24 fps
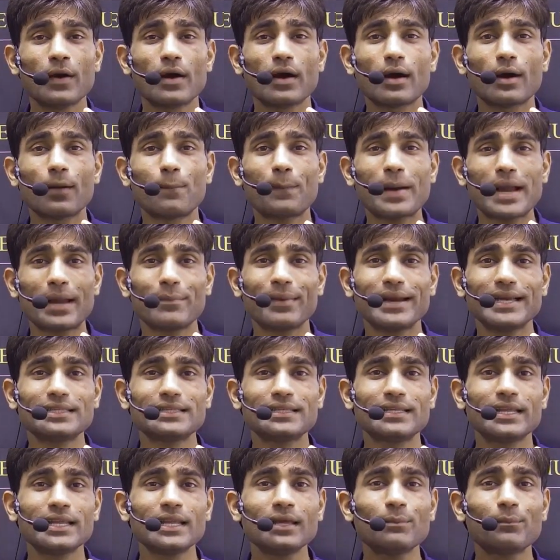pi by
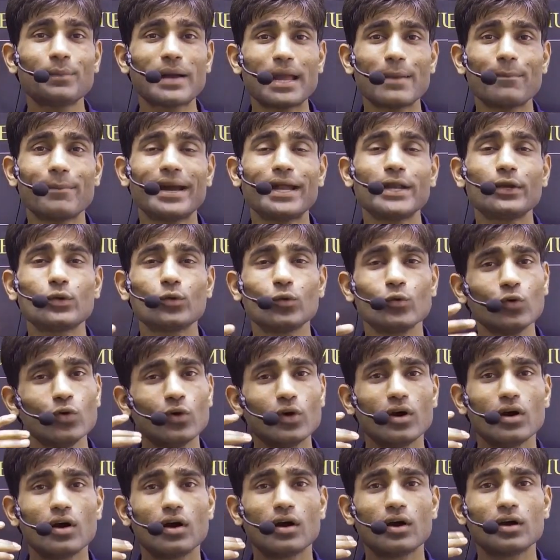3, pi by 2,
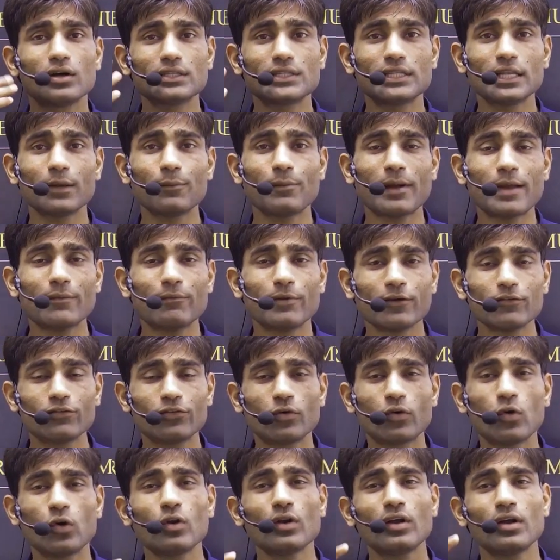3 pi by
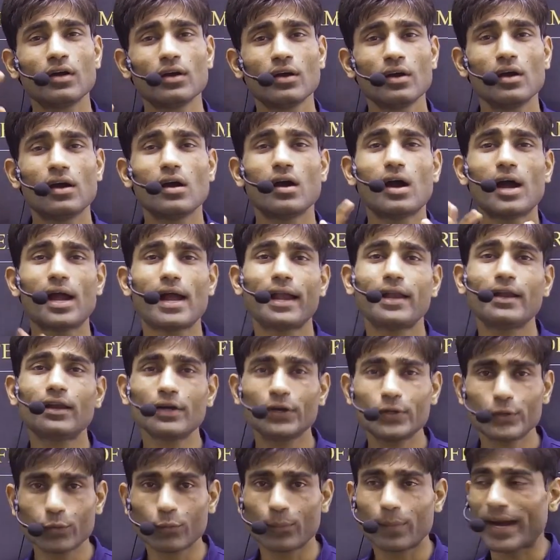4 and
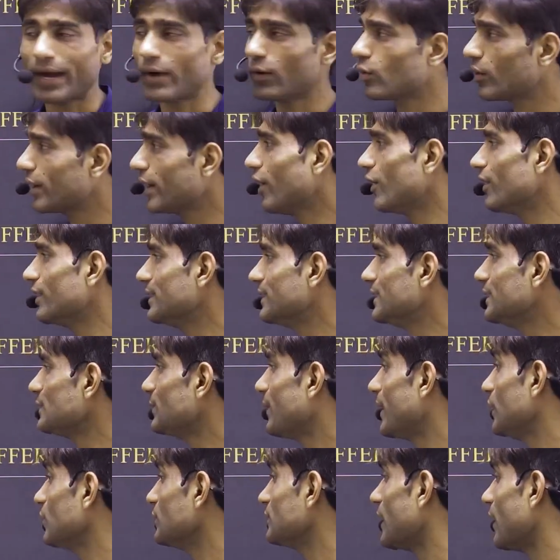2 pi. Okay, all these
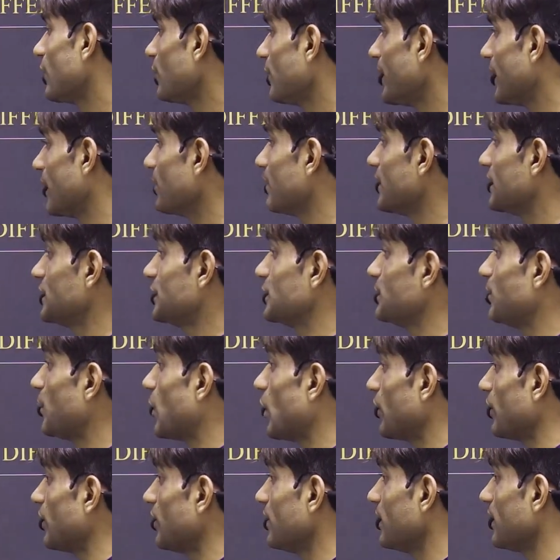values are very much
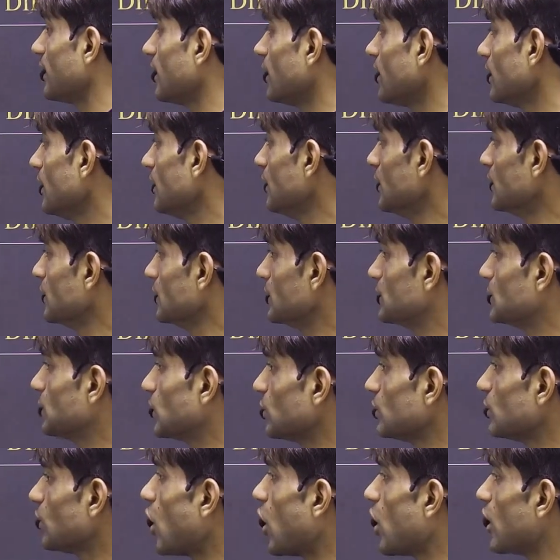important here. So
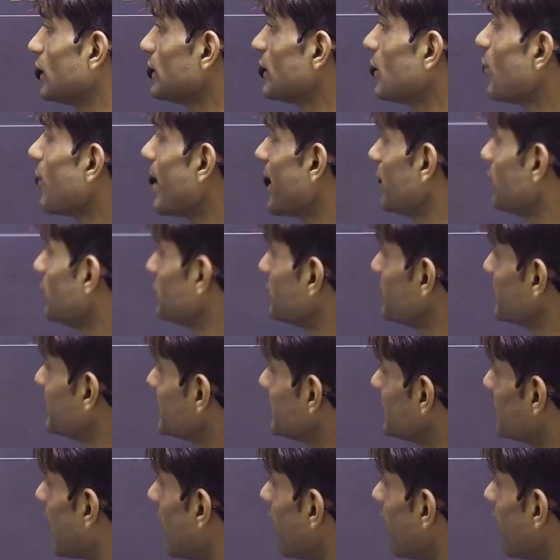all the values we start